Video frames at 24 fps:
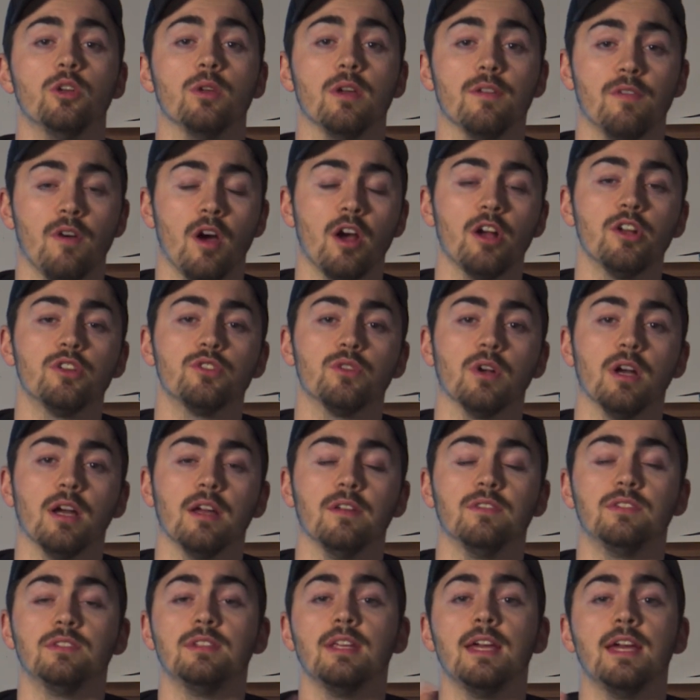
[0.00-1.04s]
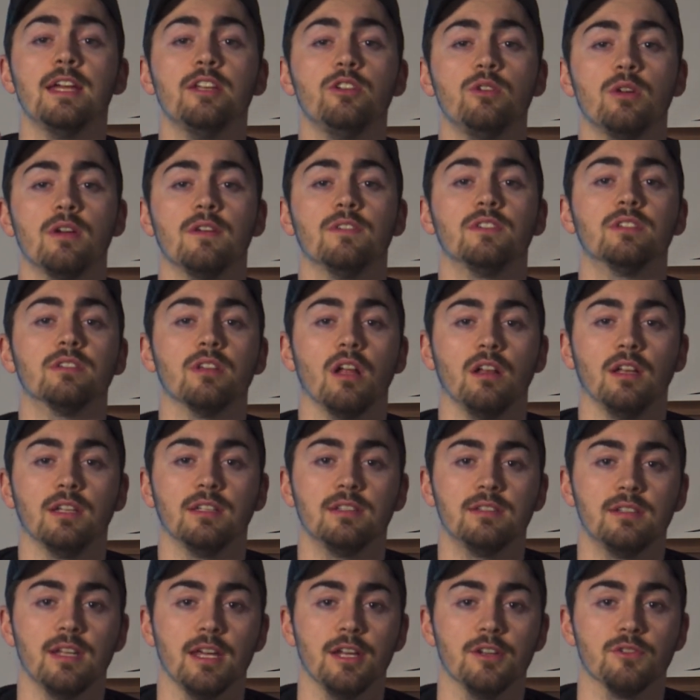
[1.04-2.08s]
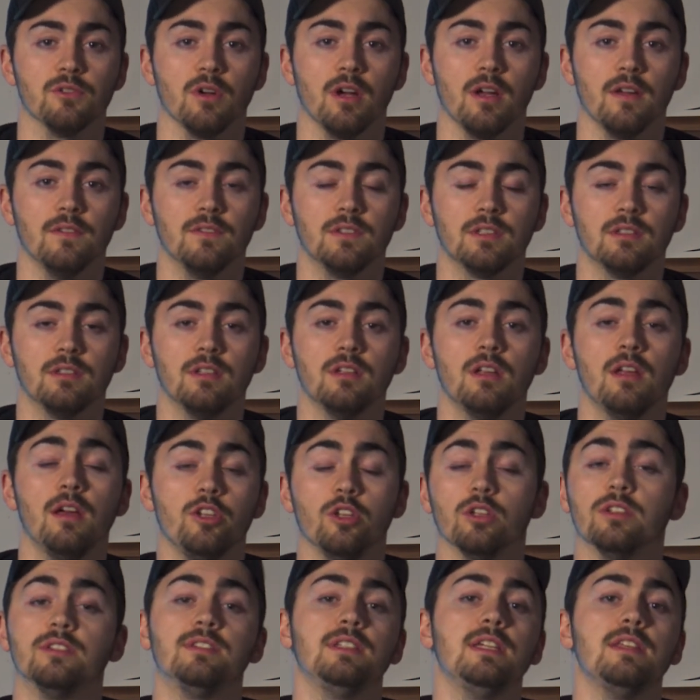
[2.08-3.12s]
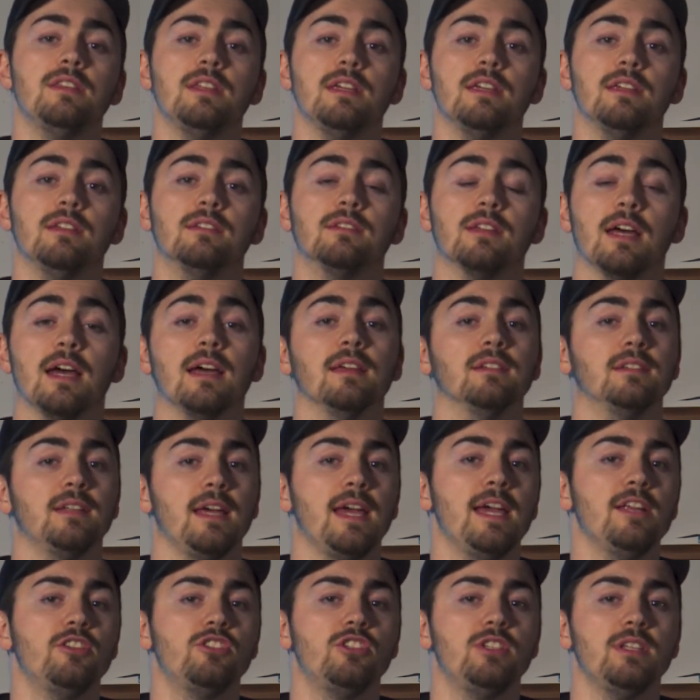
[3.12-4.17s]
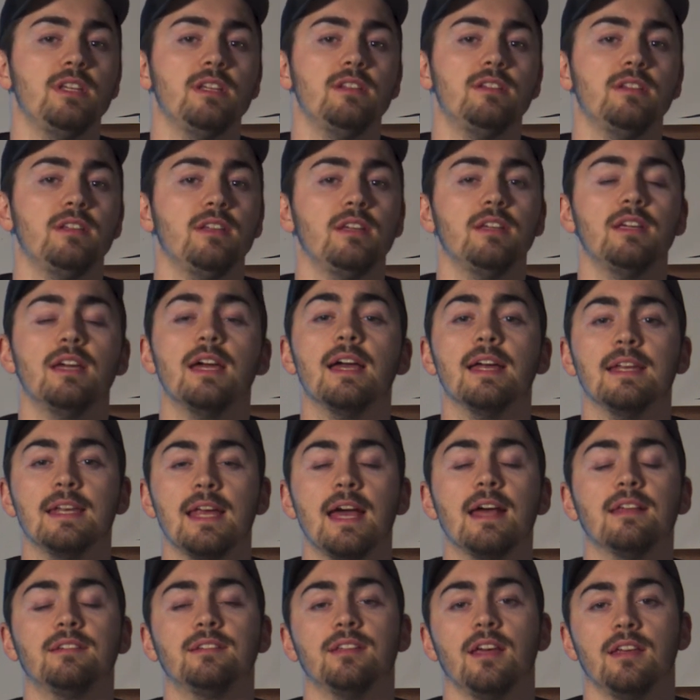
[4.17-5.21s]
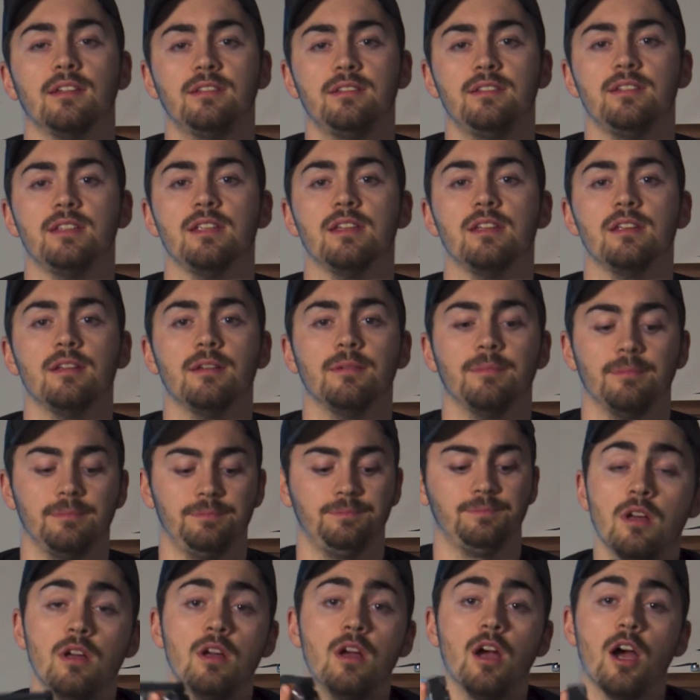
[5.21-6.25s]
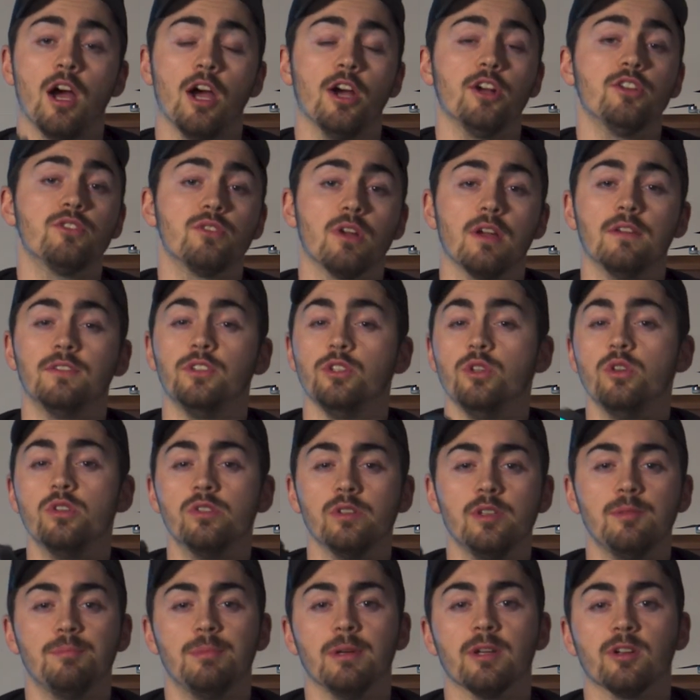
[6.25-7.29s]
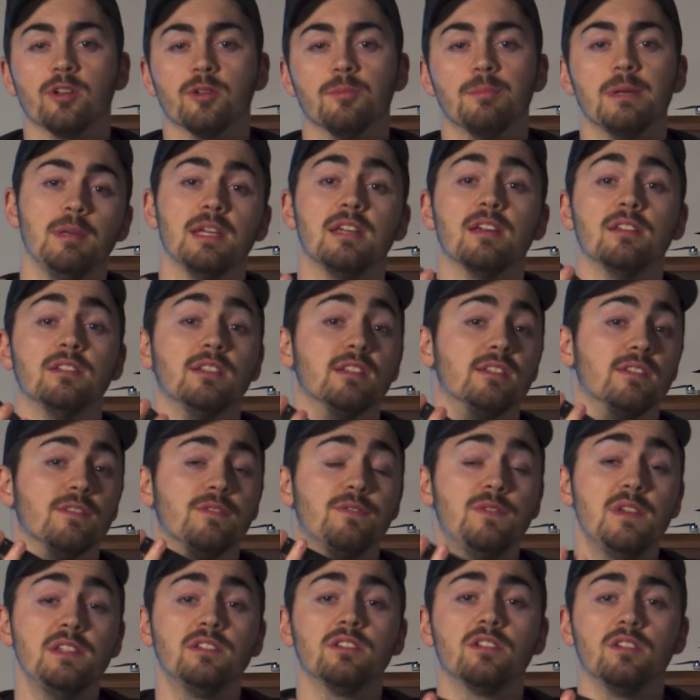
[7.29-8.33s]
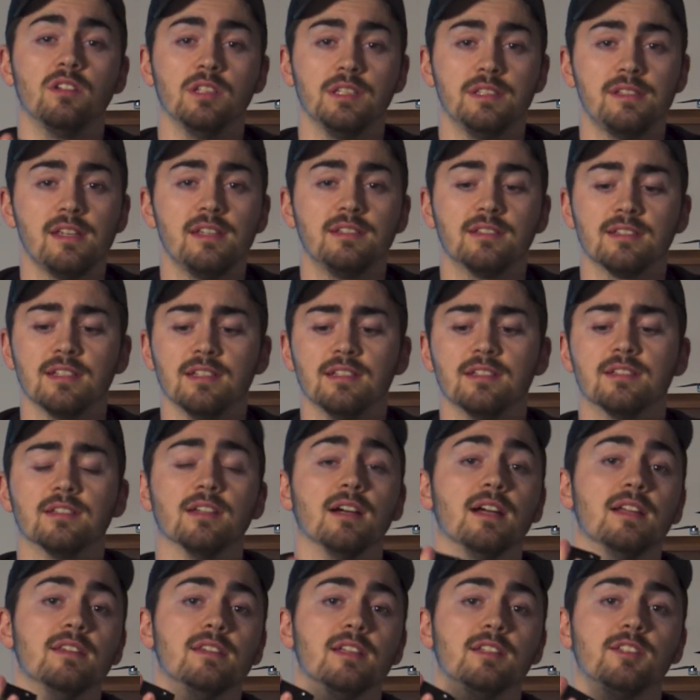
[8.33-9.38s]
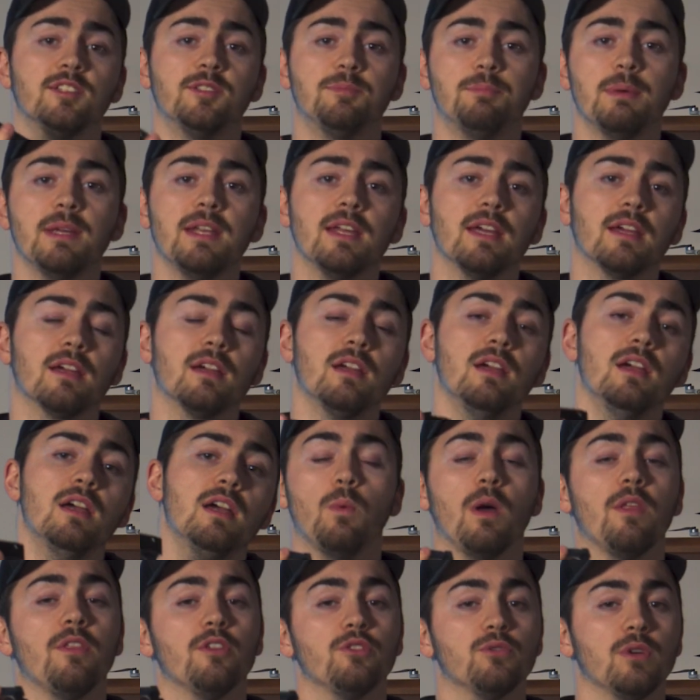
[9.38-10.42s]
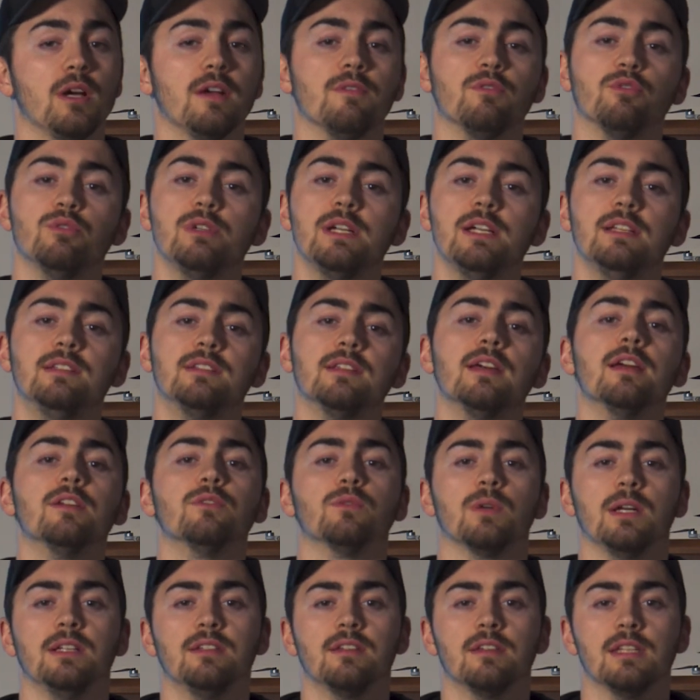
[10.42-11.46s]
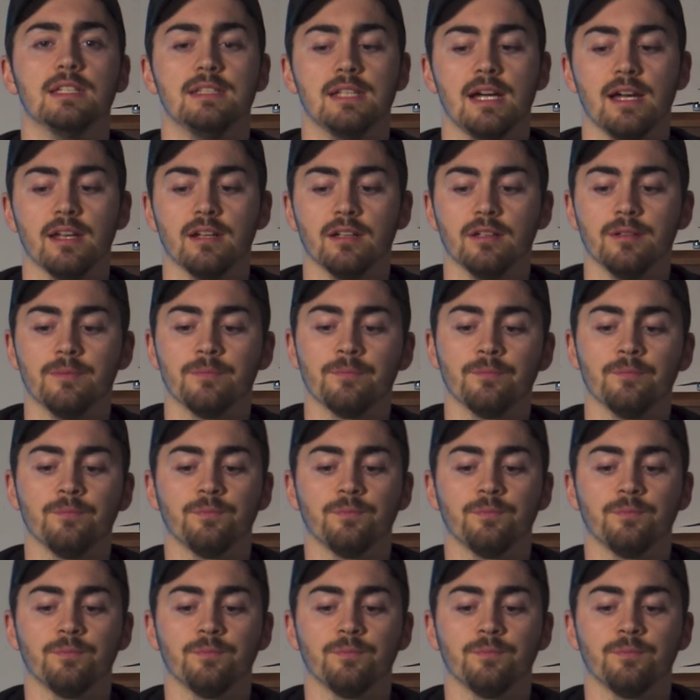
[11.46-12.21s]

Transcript: You have hard drives and you have solid state drives. You'll see these as HDD and SSD. Hard drives are usually bigger because it's a physical disk inside that's spinning while the drive reads and writes the data.